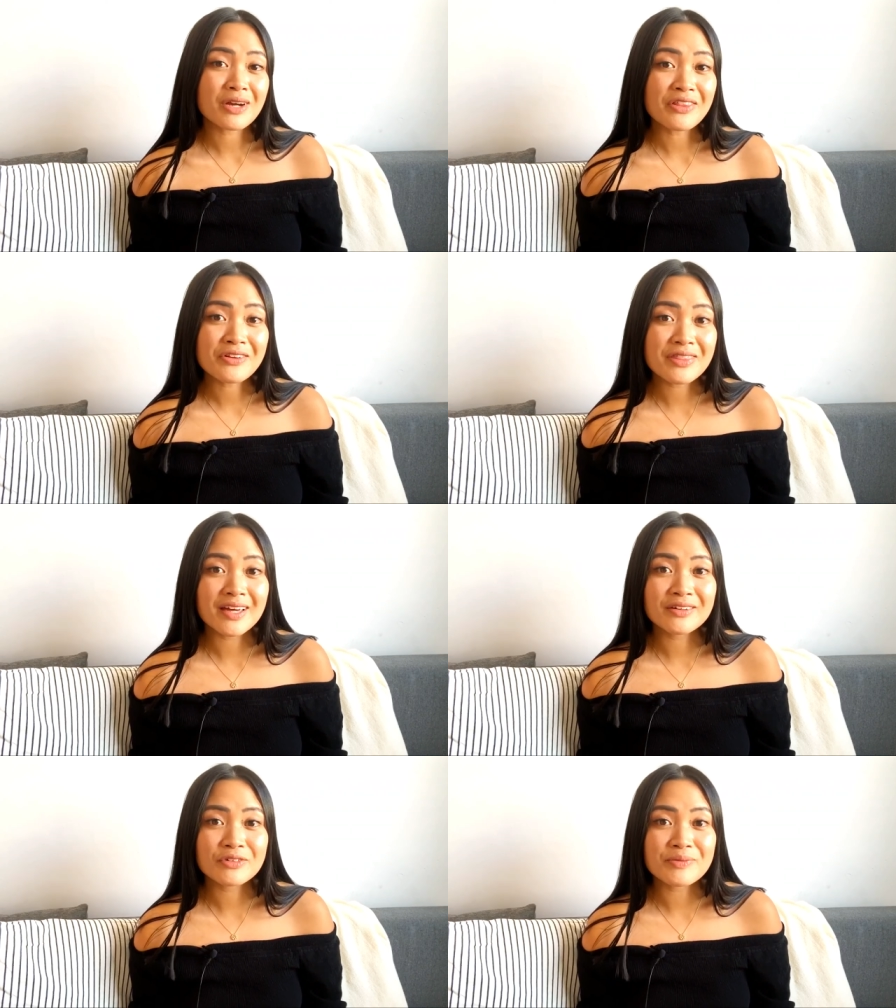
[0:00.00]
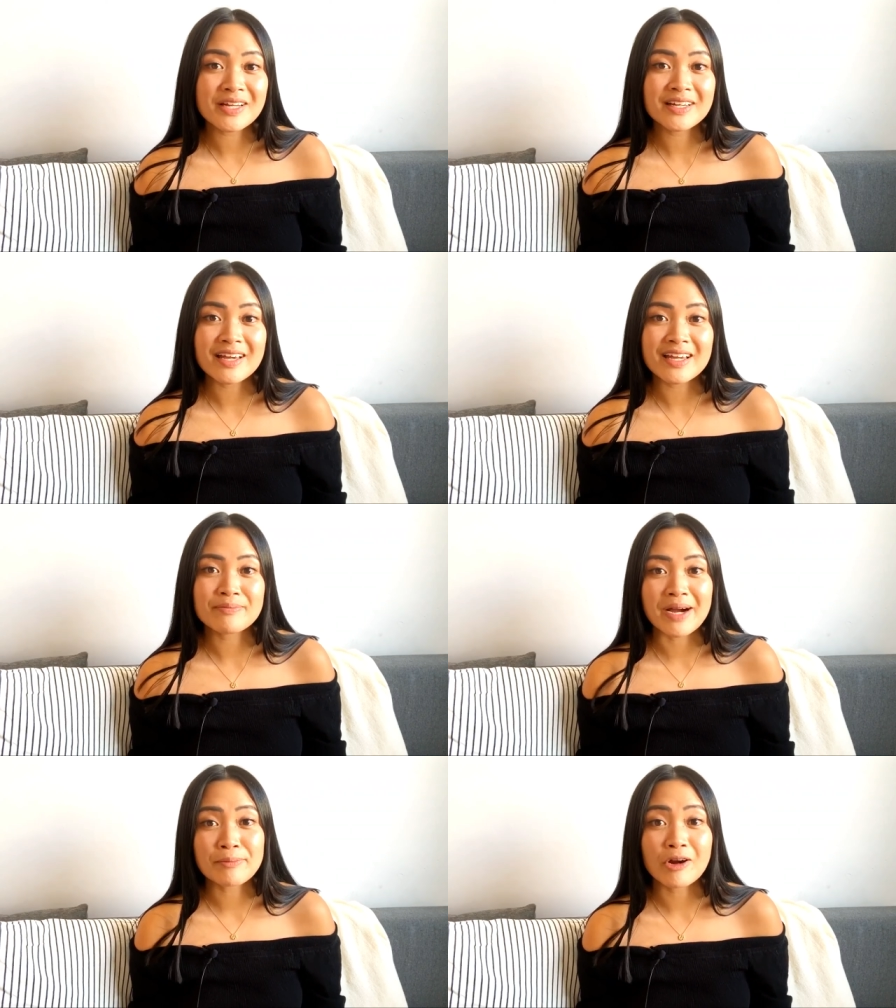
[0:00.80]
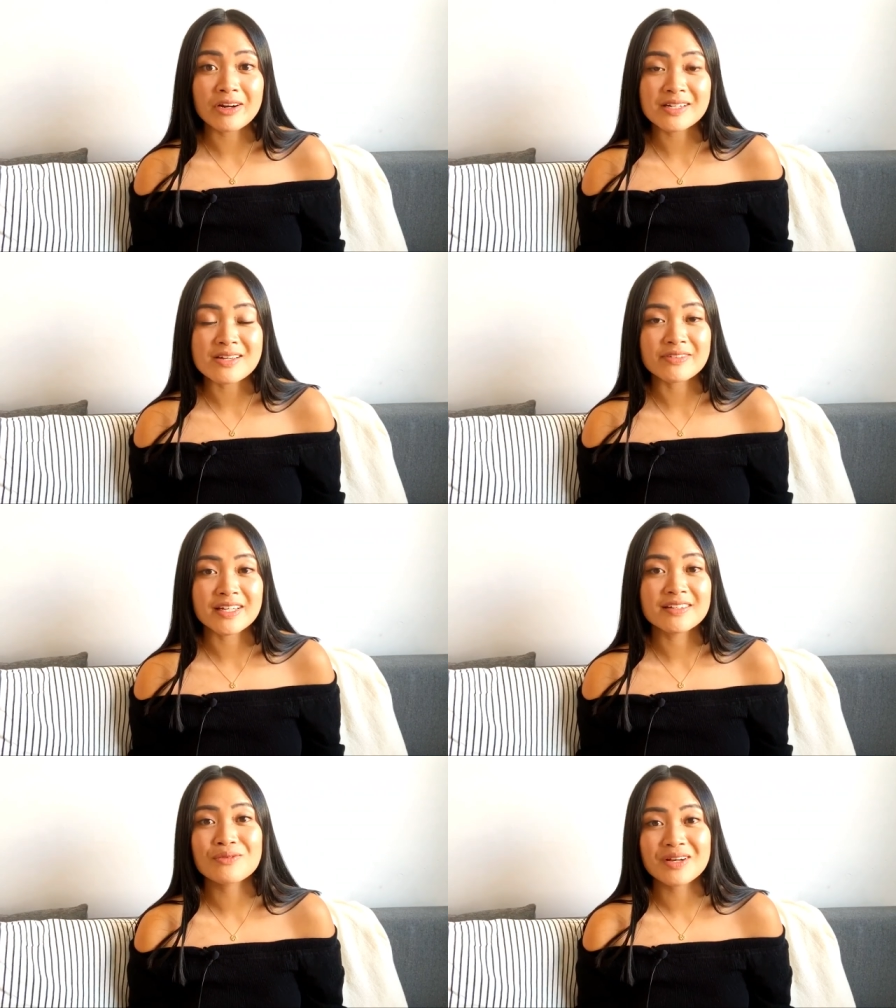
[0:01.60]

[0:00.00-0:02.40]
rather than remaining a byproduct of it.